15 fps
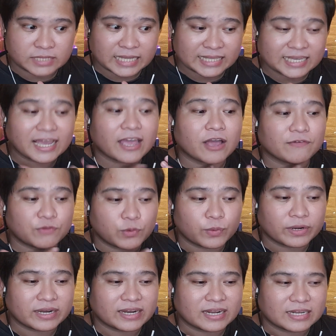I think I have
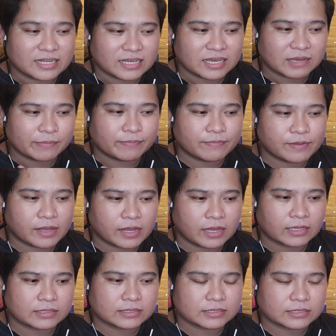already an idea,
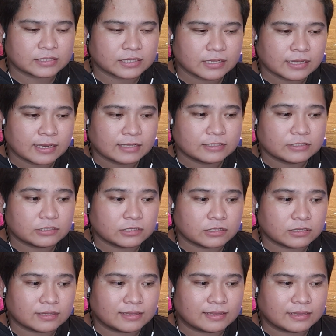but
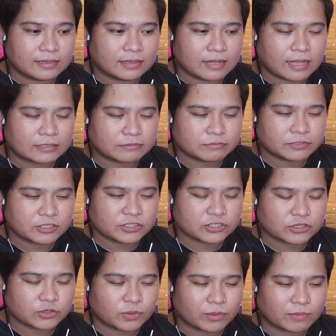let me
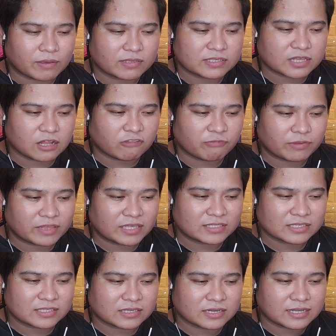just correct myself, but
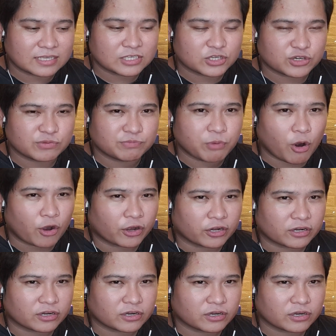this is an eastern
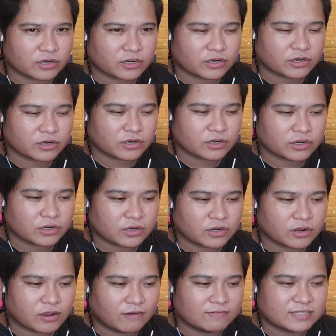part
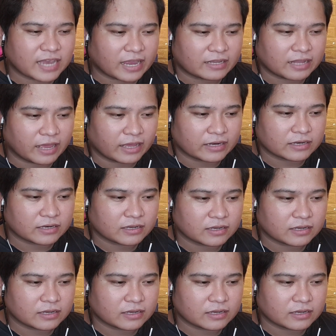of Thailand.